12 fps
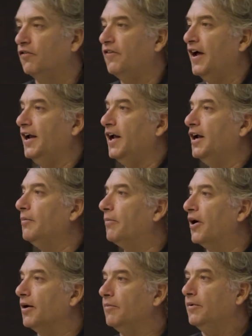of n and n
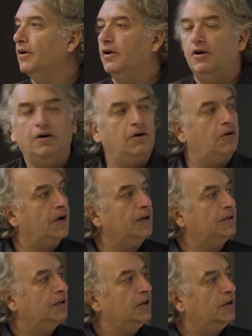prime. All
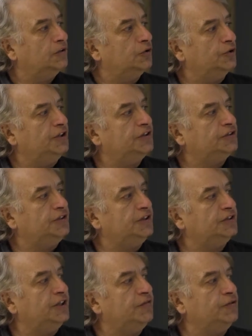right. So this
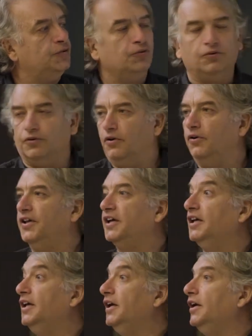gives you the
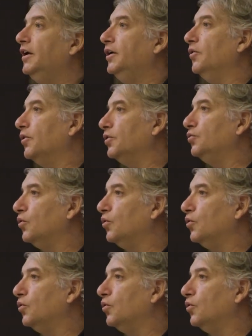key in order to